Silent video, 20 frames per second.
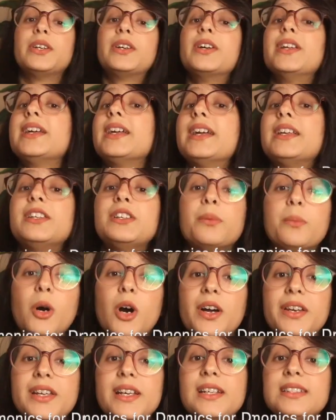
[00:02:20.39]
You're gonna get
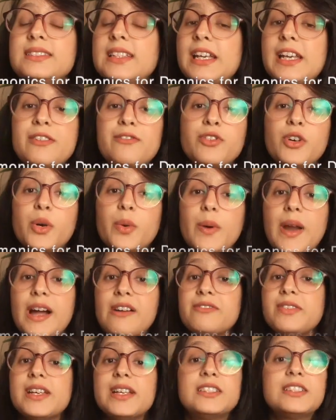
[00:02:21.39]
mnemonics,
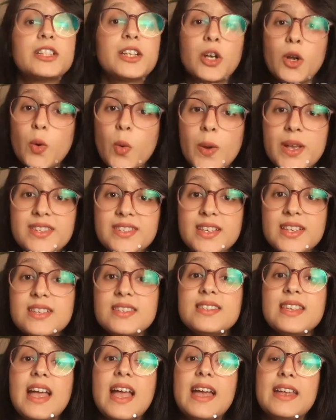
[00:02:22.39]
infographics,
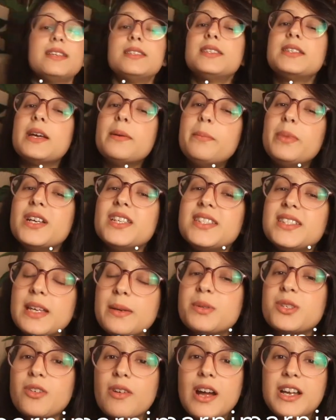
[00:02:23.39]
quizzes, and
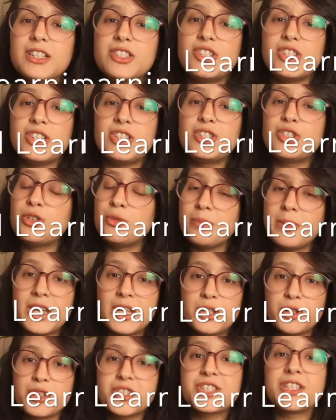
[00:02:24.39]
step-by-step strategies to
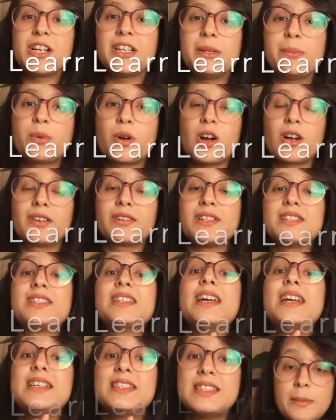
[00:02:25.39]
make your study
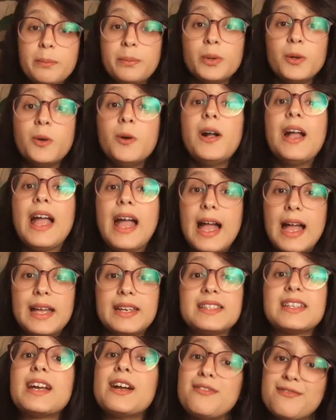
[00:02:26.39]
progress simple
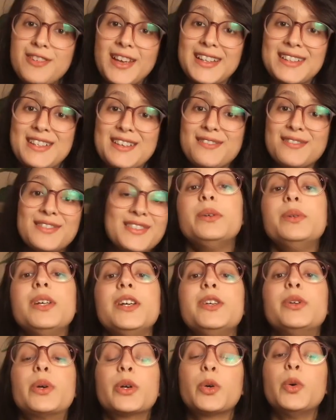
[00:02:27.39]
and effective. The value
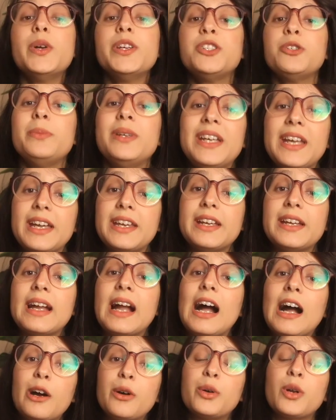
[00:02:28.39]
that you're going to be
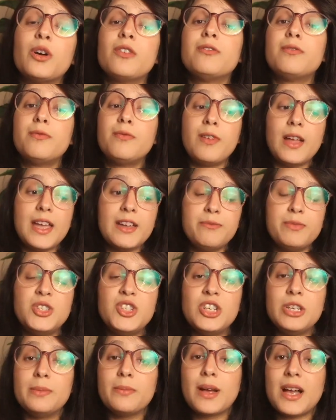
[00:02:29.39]
getting out of
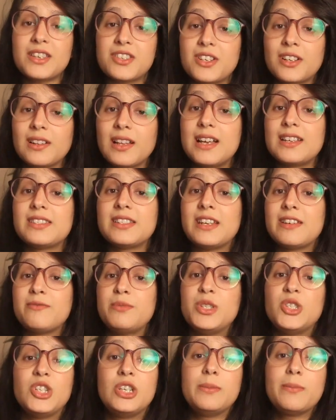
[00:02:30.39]
FPGEE Masterclass and
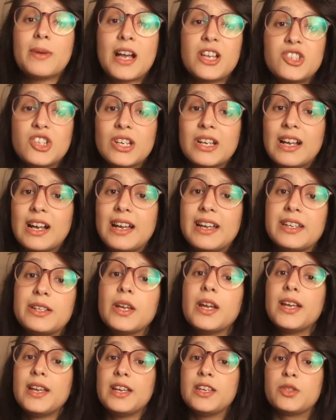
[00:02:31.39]
FPGEE Magic
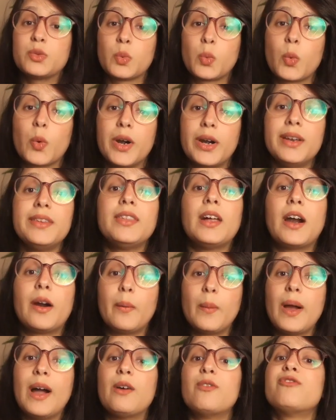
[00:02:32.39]
Guide is worth
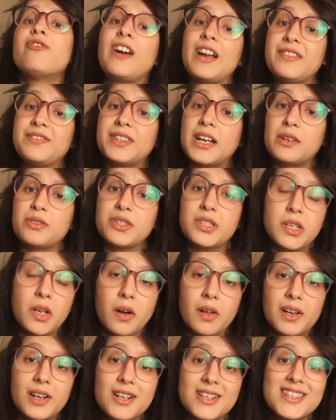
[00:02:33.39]
around
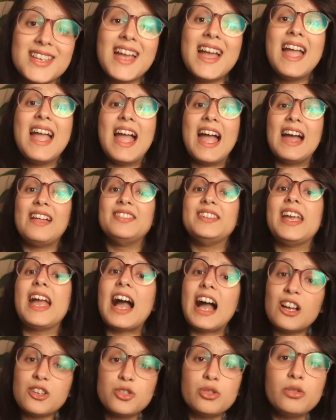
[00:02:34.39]
$5,000. And the
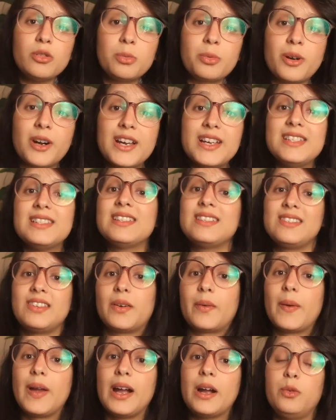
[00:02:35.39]
actual price is
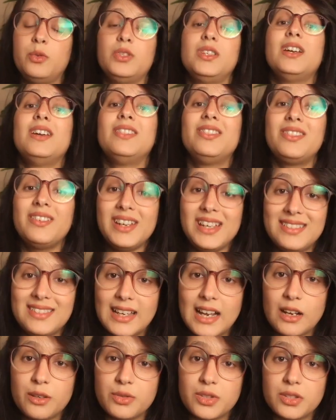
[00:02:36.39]
around
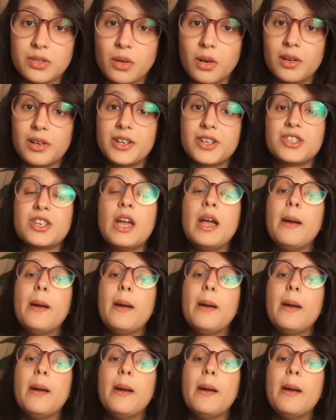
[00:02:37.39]
$3,000.